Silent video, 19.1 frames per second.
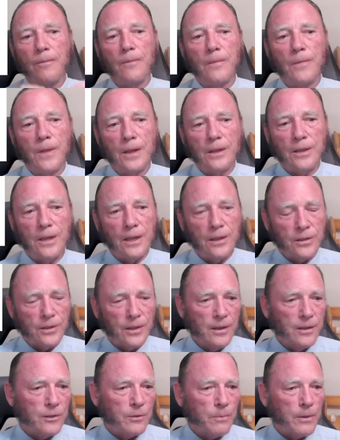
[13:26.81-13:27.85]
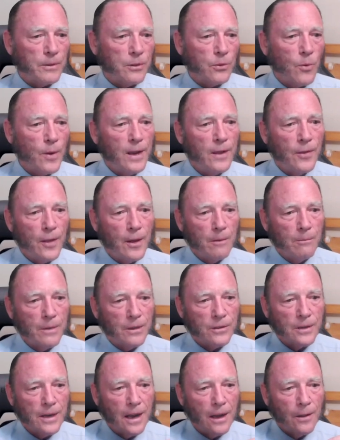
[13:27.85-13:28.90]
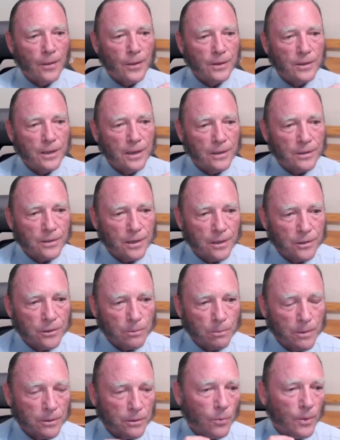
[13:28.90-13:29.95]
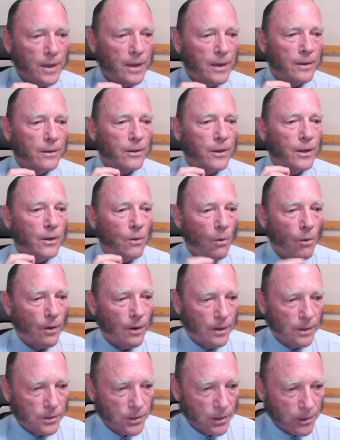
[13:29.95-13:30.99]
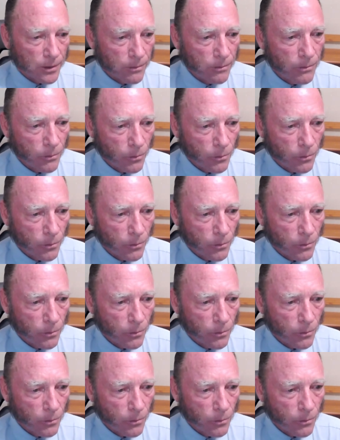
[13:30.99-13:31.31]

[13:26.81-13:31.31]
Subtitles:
the distance between them is now the distance between the origin,